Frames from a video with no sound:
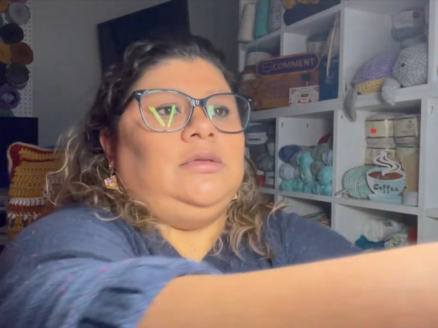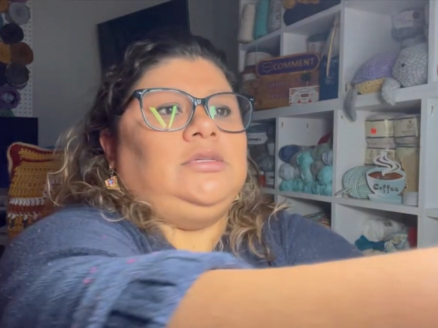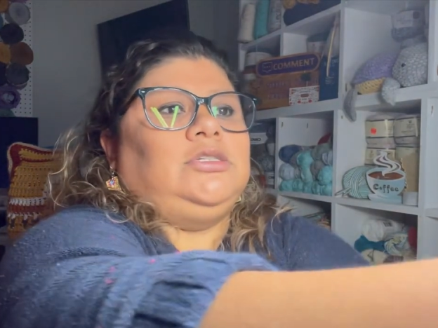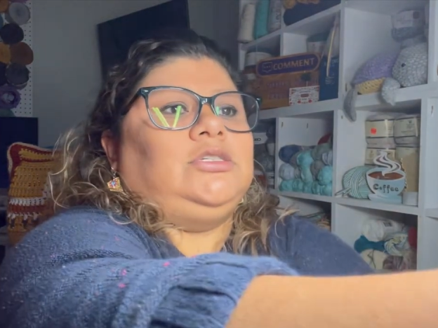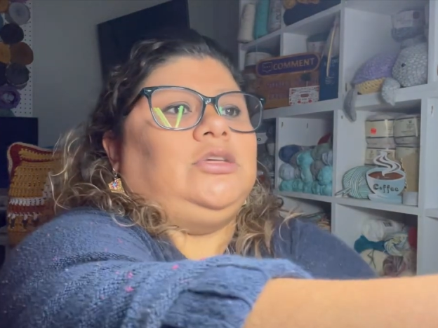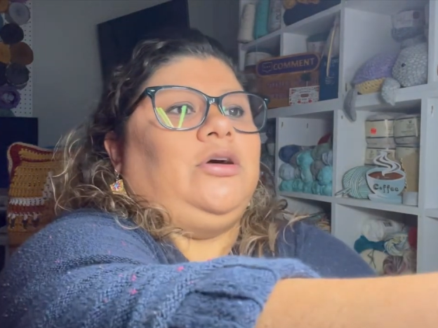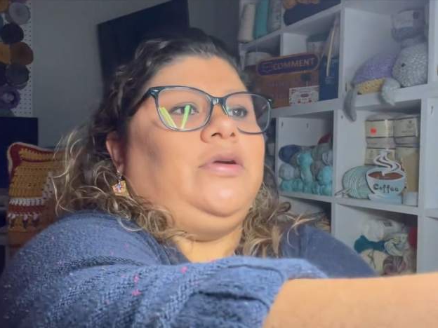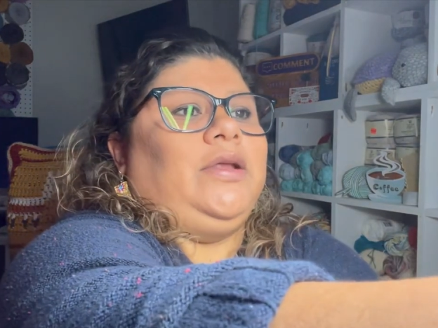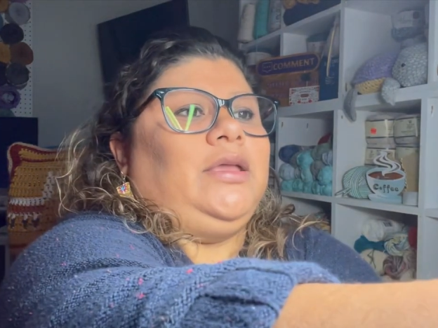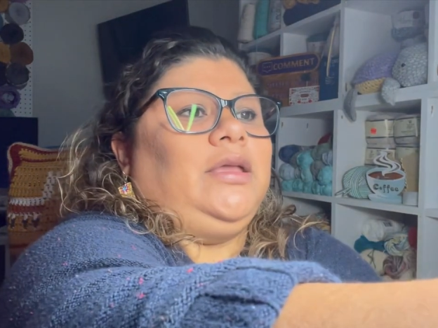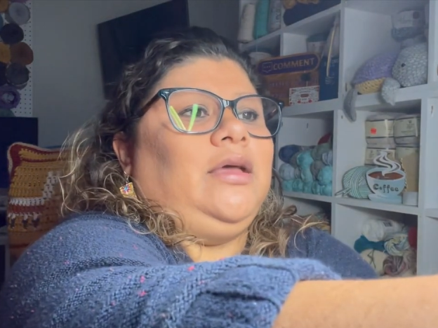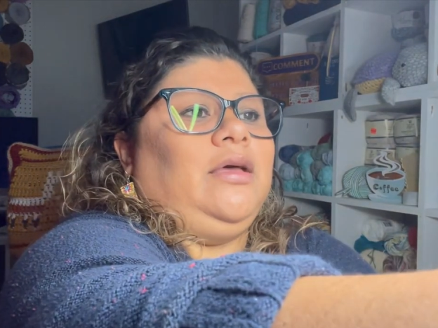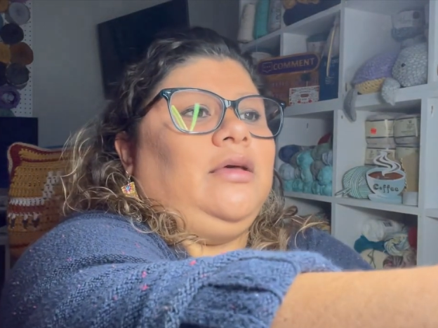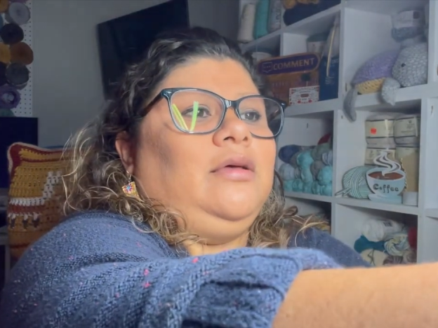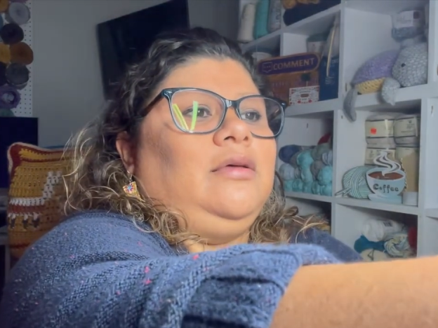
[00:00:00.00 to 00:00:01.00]
Sorry,
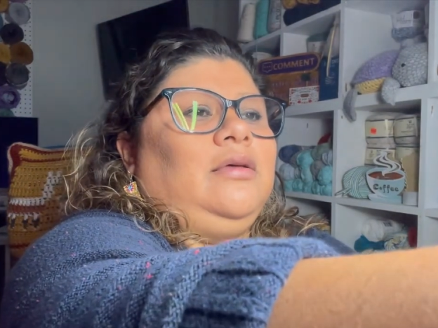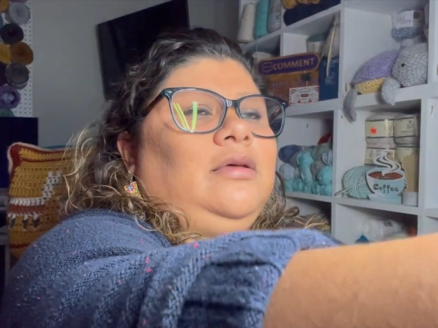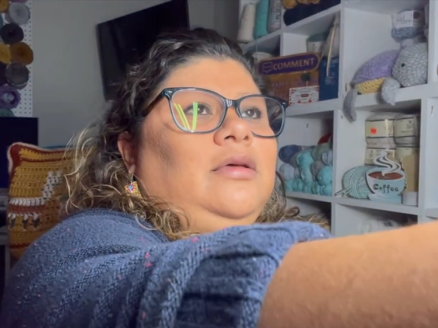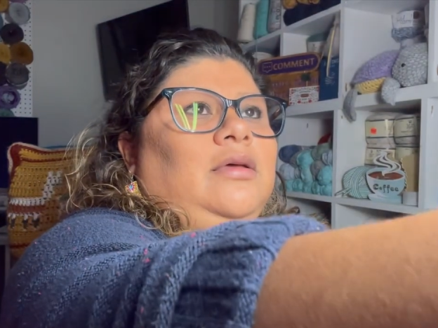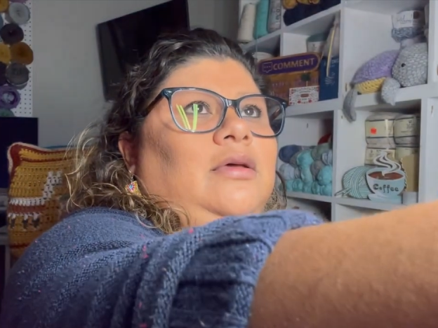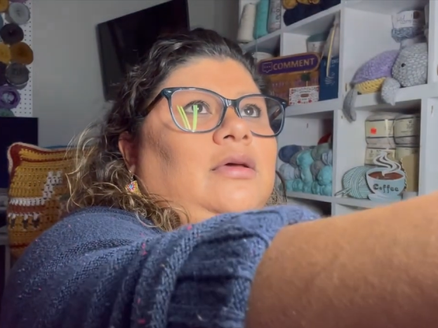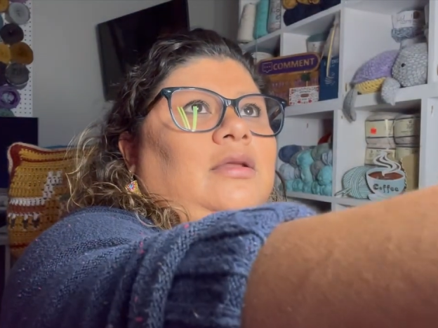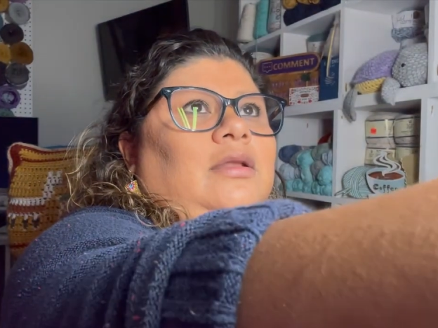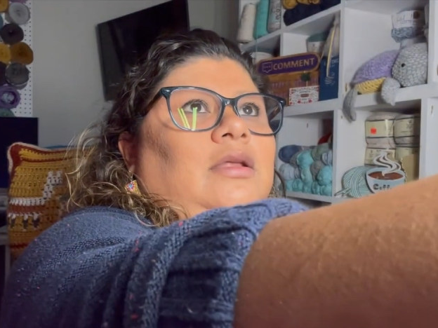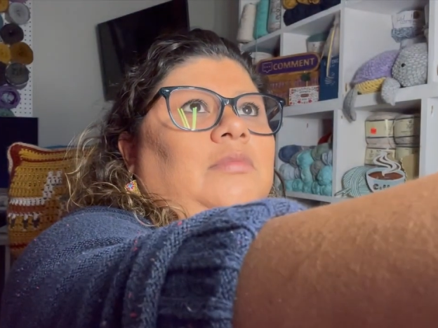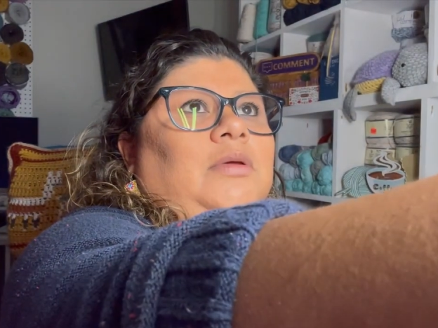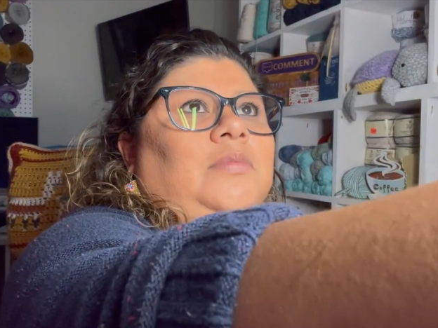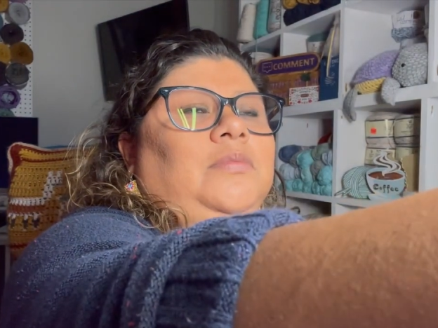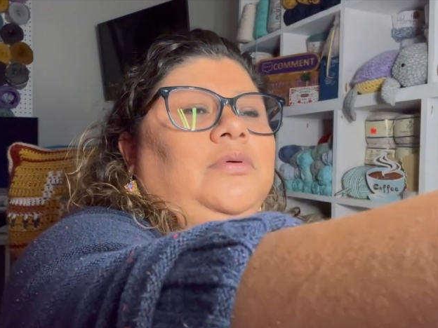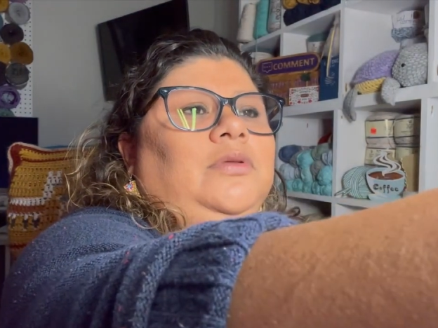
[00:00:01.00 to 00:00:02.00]
yeah. Let
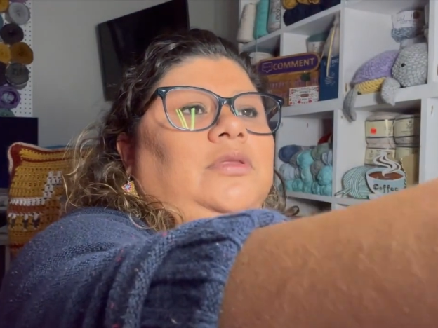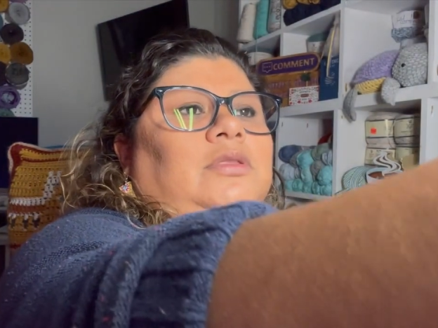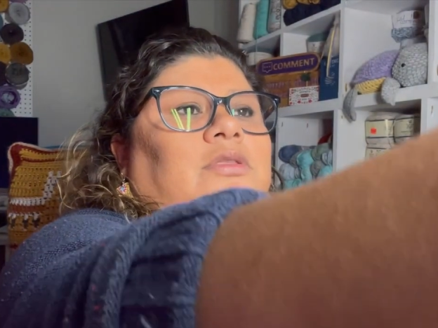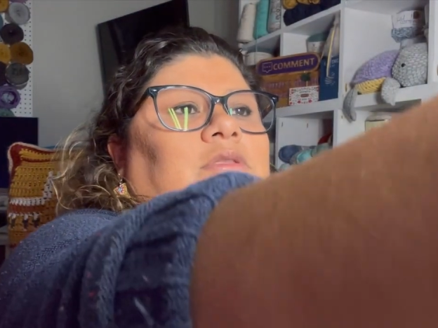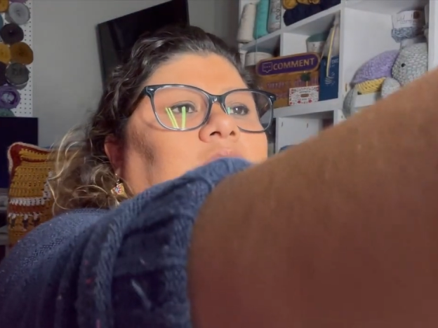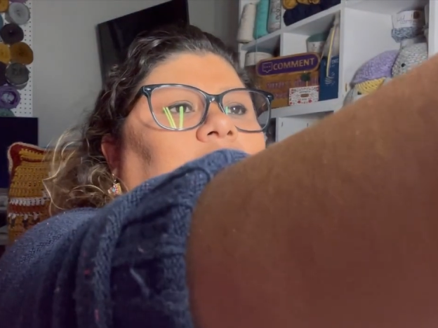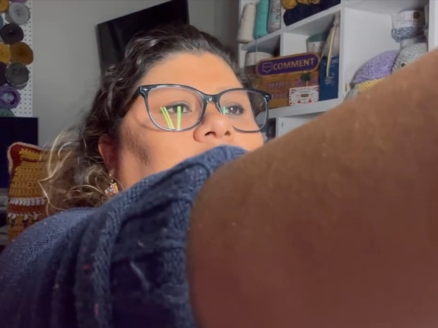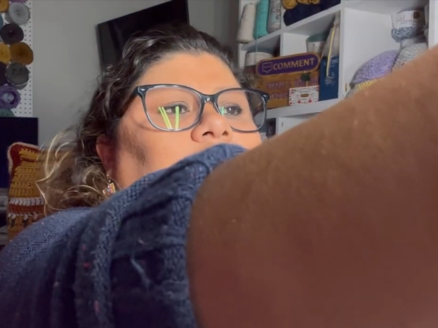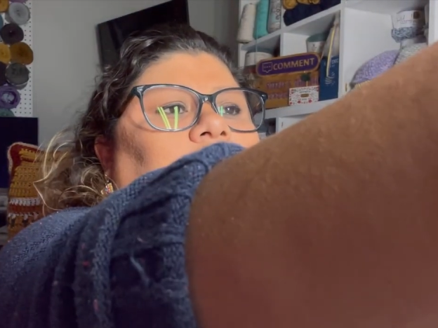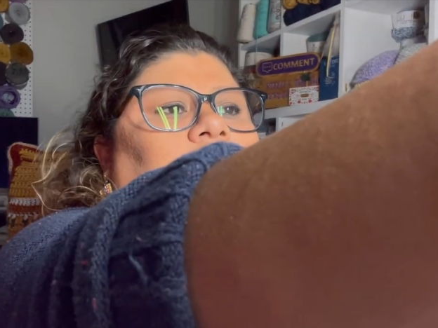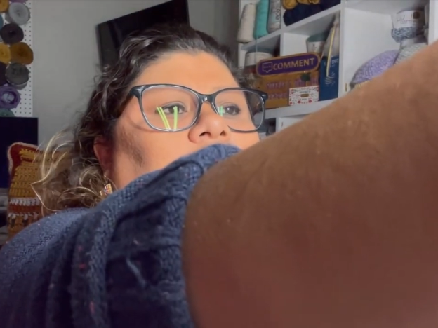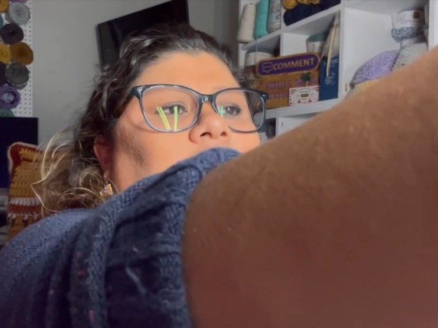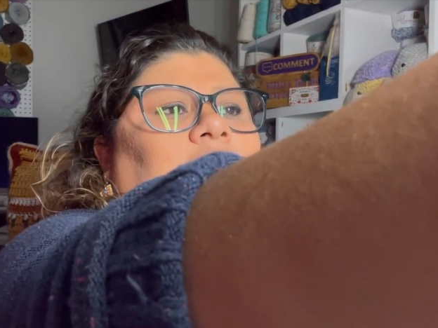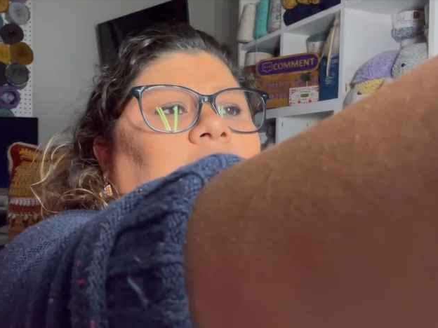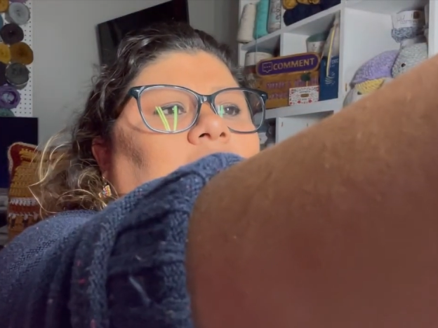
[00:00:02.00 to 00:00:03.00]
me put those
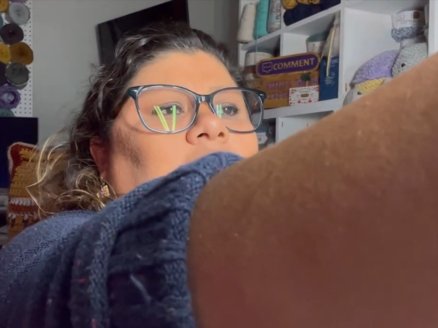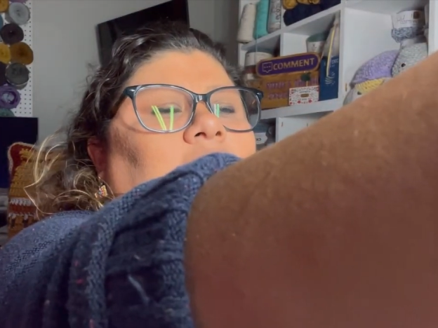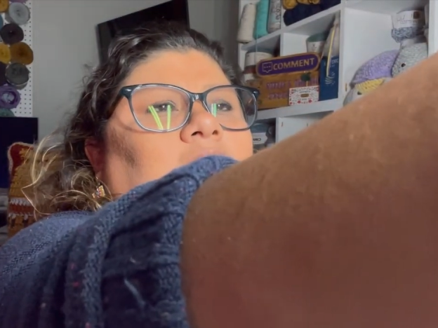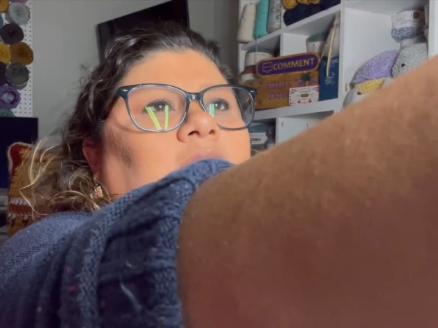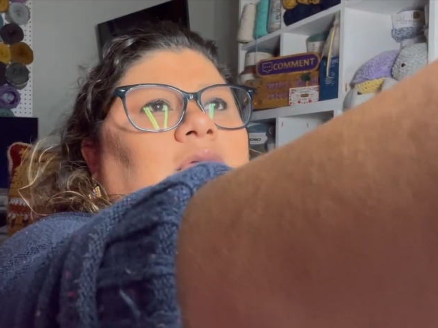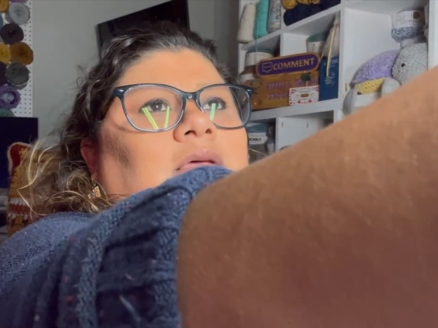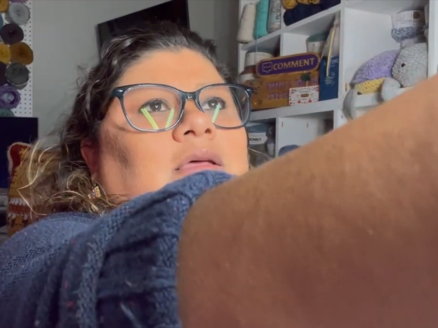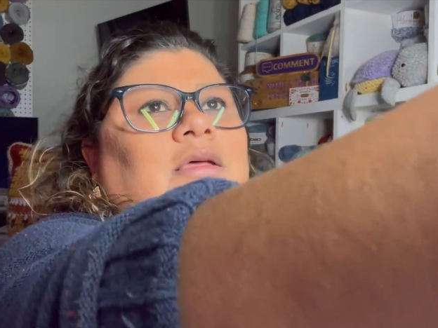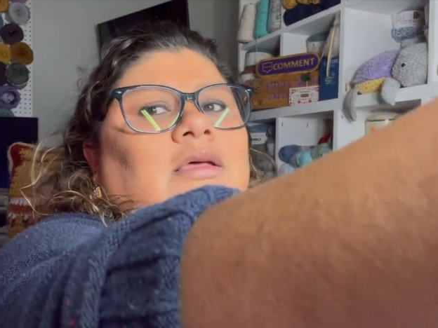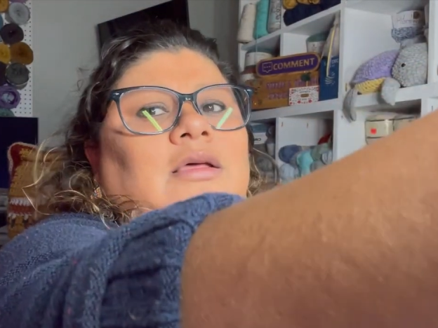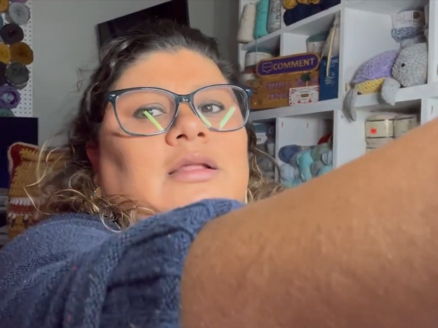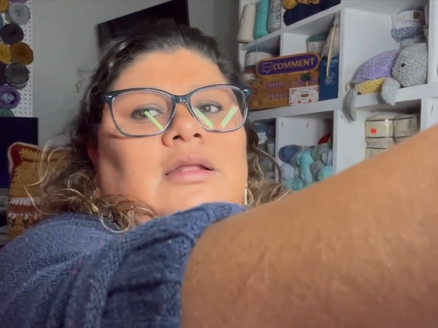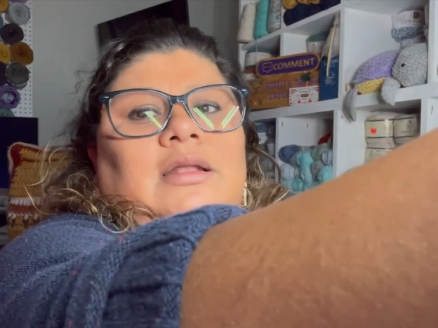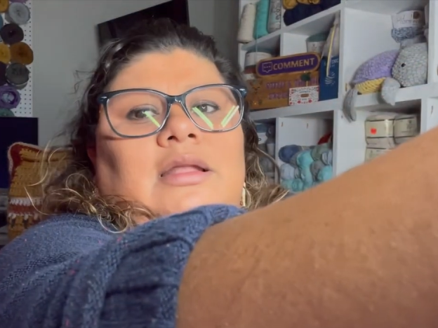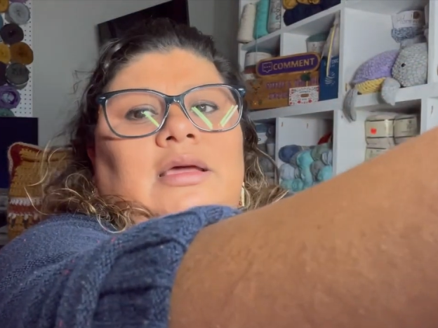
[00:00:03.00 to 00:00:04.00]

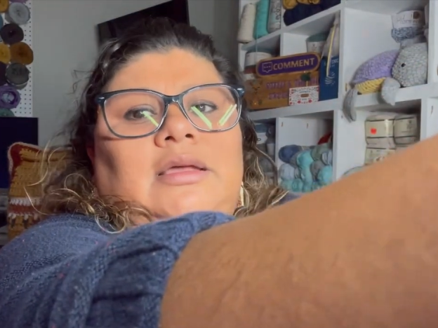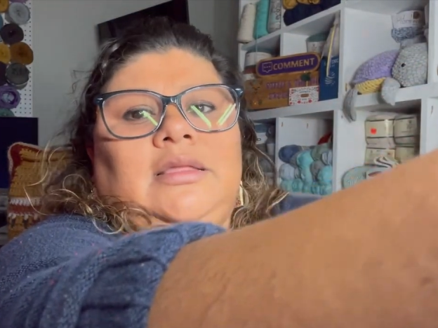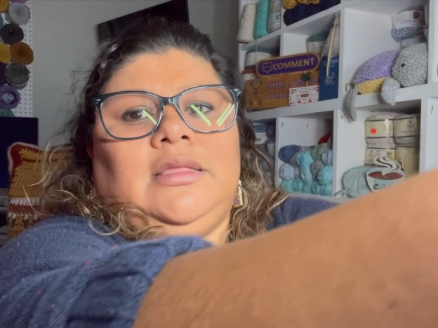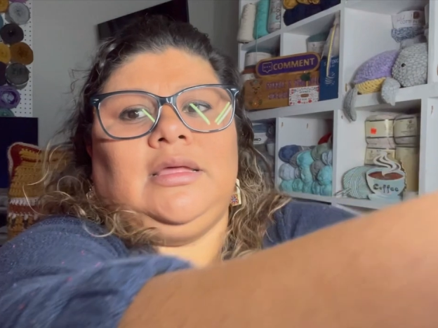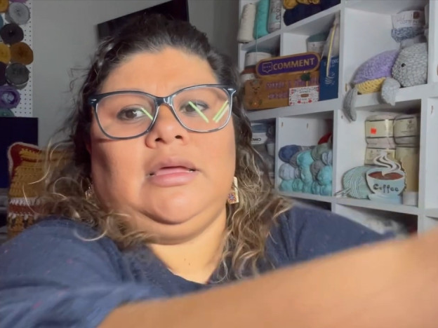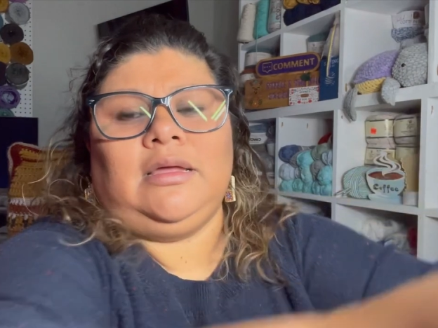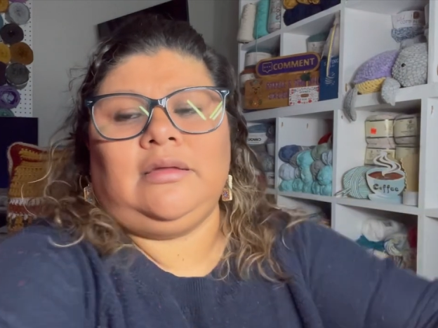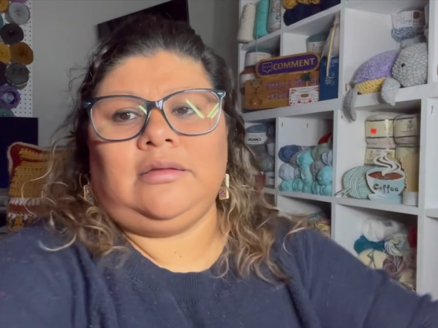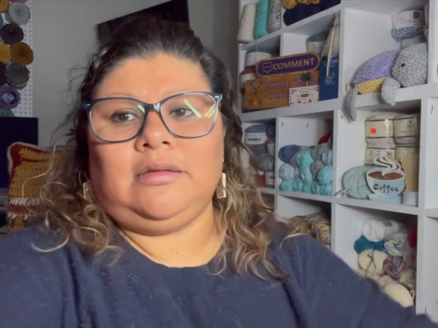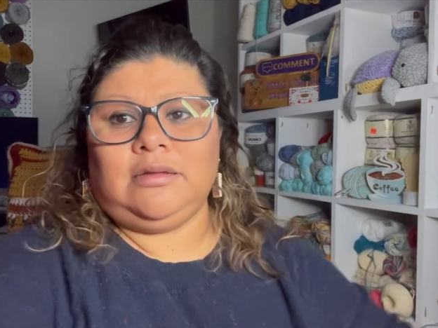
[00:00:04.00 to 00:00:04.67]
like that.